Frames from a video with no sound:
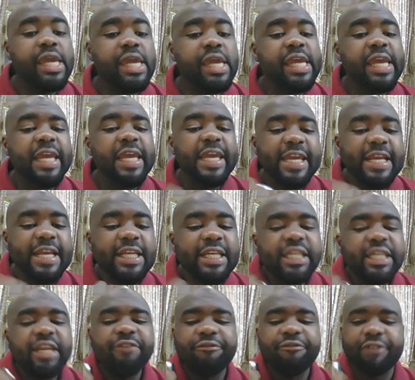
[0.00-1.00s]

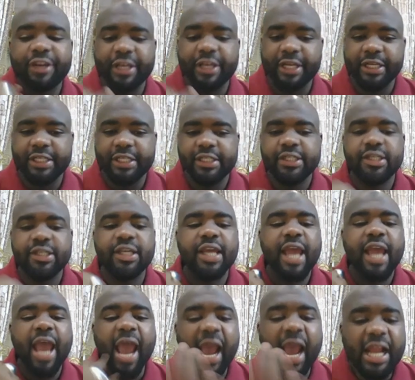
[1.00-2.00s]
Indefinite
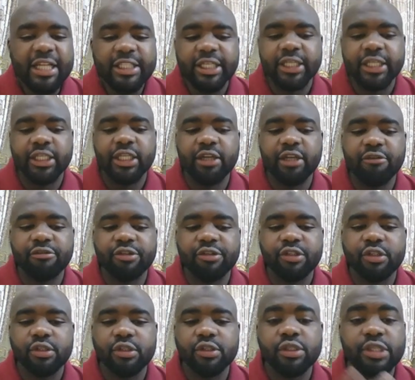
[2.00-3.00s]
adjectives.
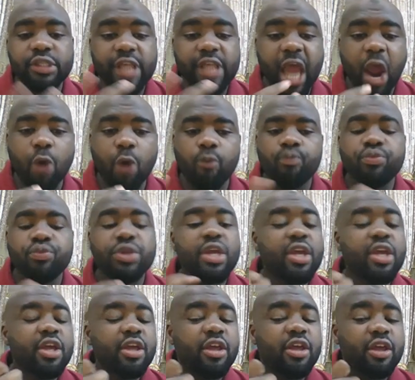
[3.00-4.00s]
Now,
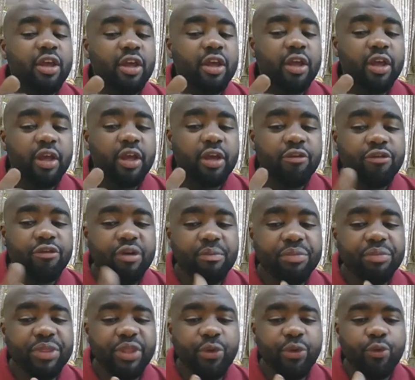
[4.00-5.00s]
from the
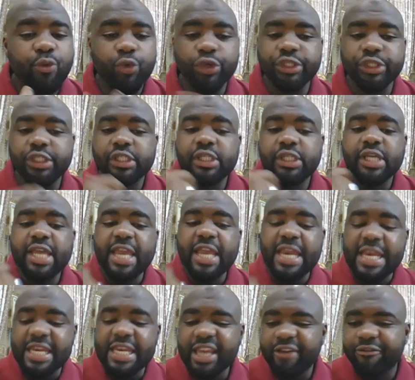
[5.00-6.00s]
word
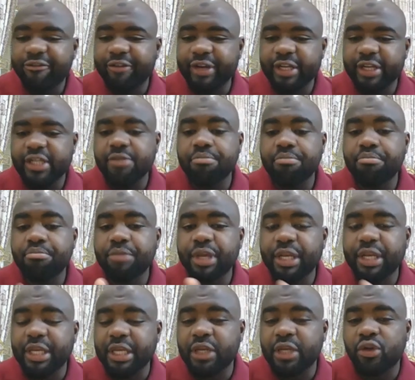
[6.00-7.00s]
indefinite,
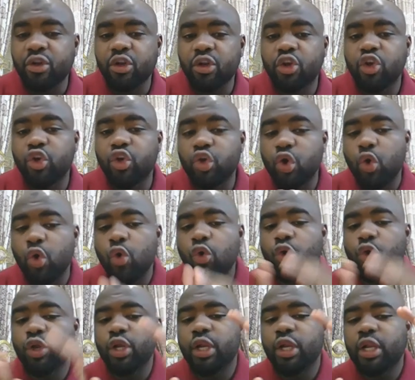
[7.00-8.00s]
meaning no
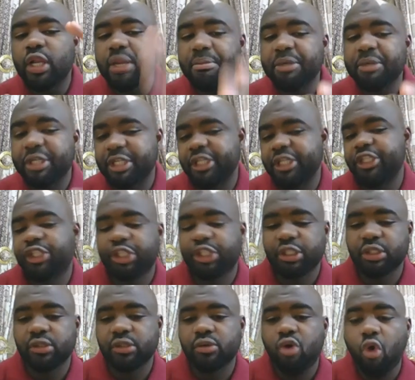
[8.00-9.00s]
limitation,
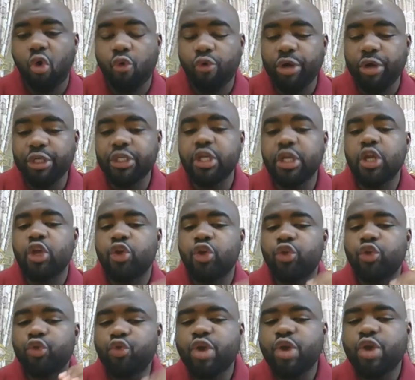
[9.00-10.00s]
alright,
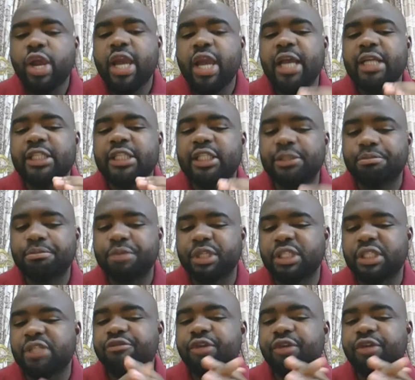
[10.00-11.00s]
you can
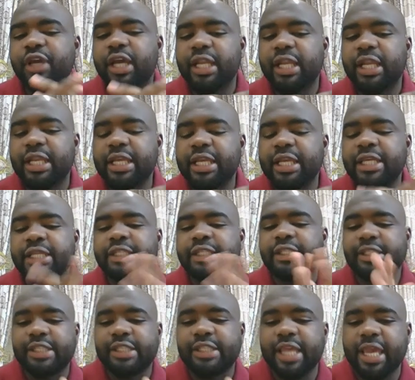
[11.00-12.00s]
specifically
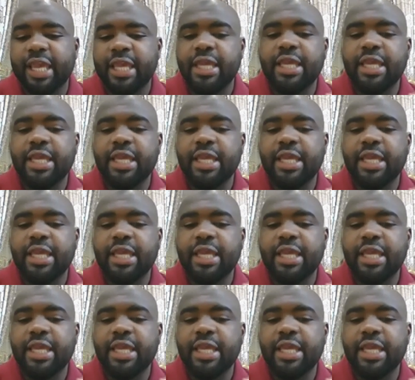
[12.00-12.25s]
say